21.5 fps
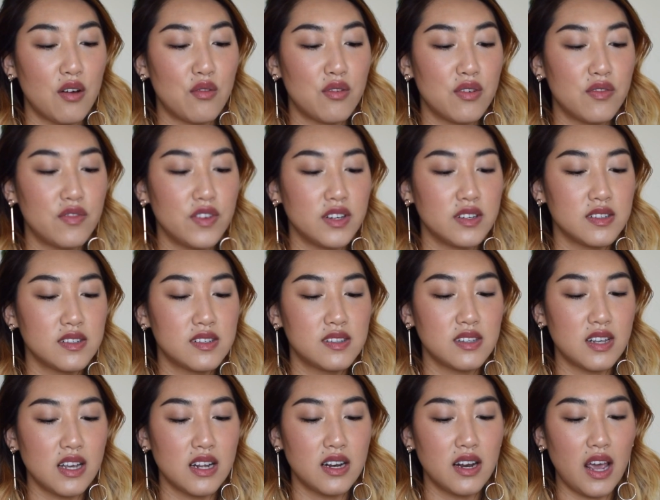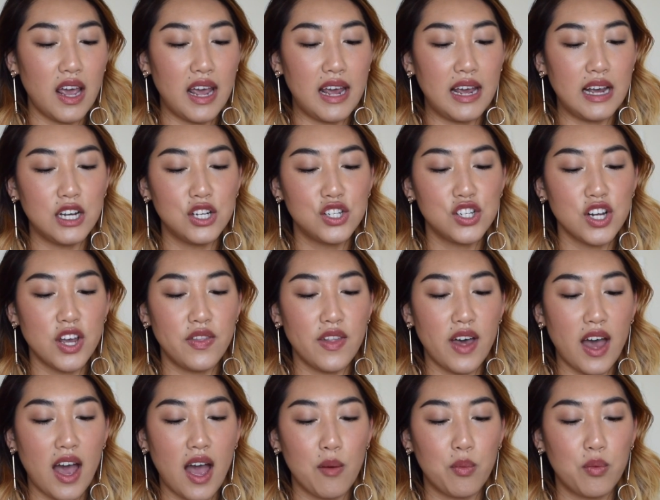reveals skin age, and
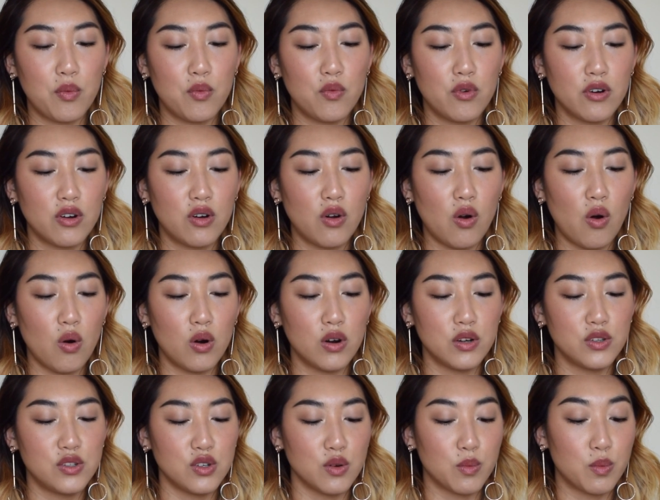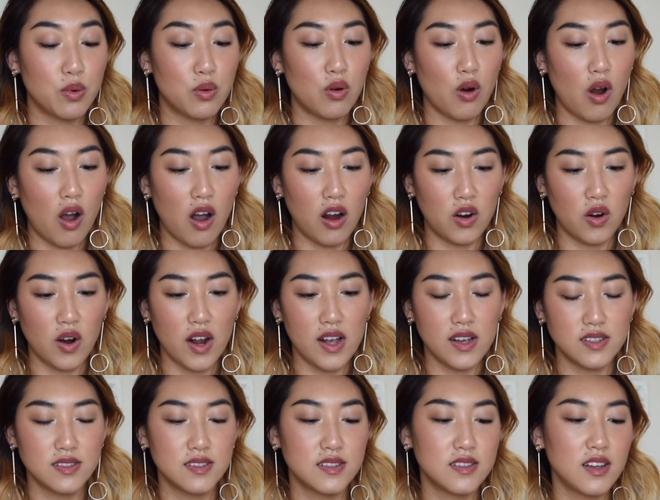the app records your
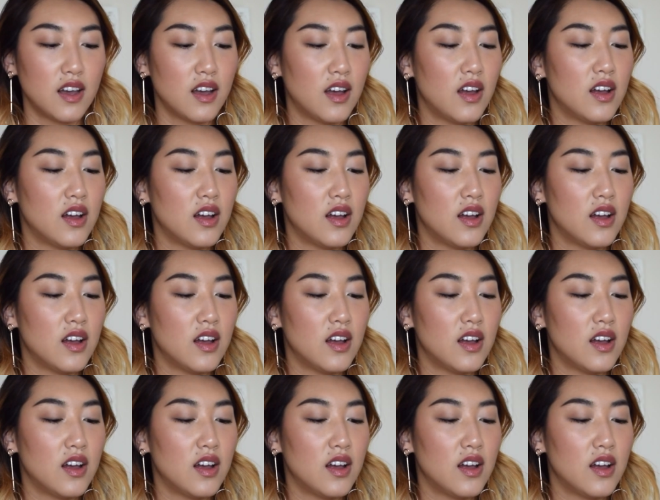progress.